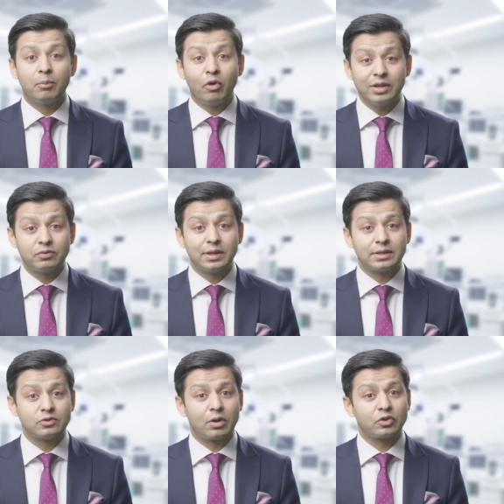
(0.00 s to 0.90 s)
breast
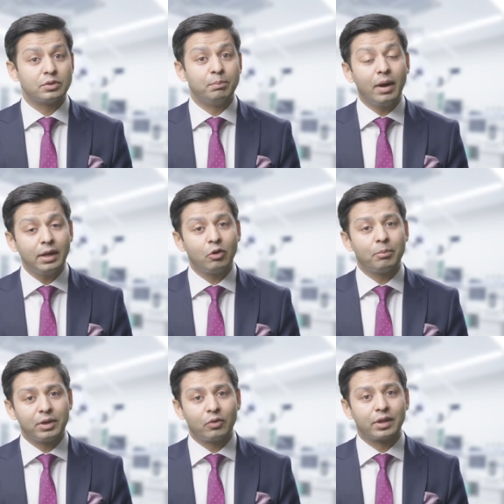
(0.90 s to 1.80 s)
reconstruction might
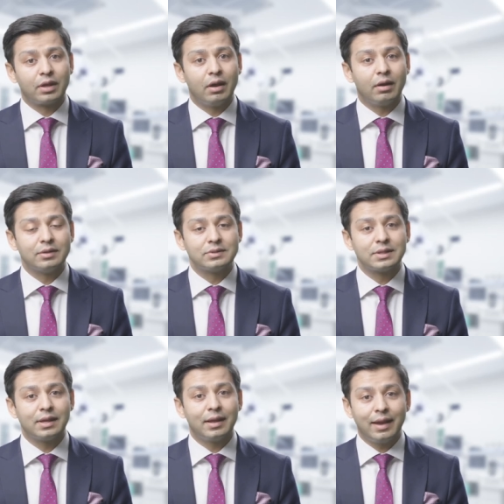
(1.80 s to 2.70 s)
not be on the
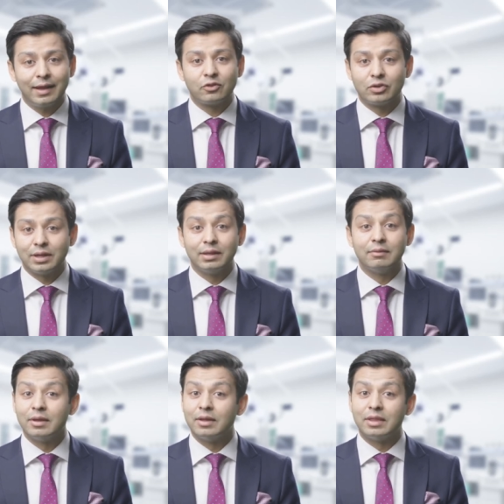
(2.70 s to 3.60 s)
cards and actually
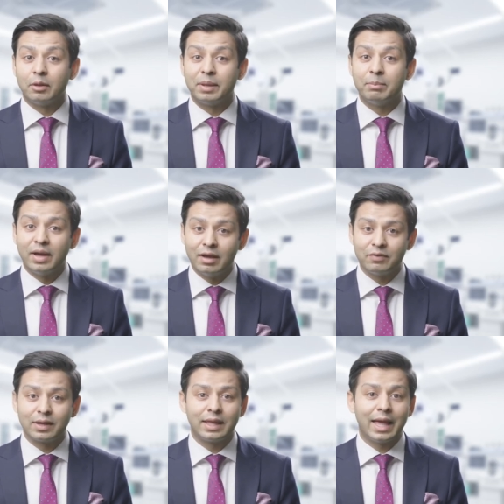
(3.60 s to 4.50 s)
they'll be
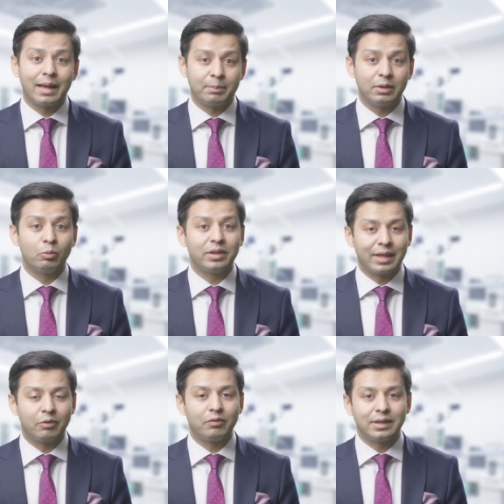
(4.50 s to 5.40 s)
perfectly happy without